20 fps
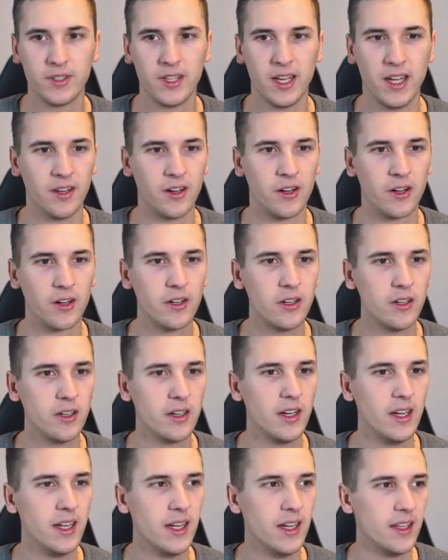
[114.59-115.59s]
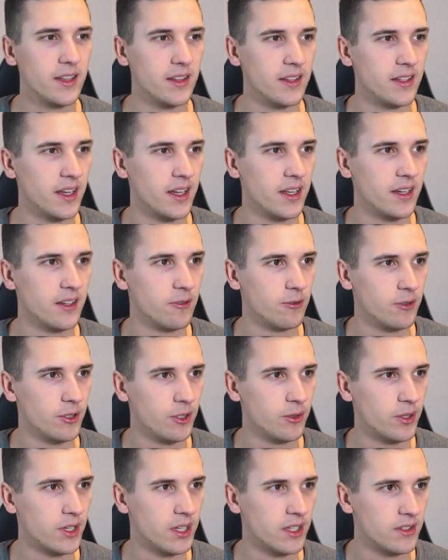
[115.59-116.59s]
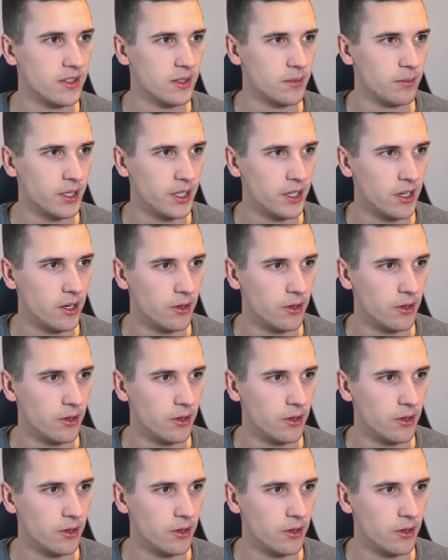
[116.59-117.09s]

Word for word: XR, then you can simply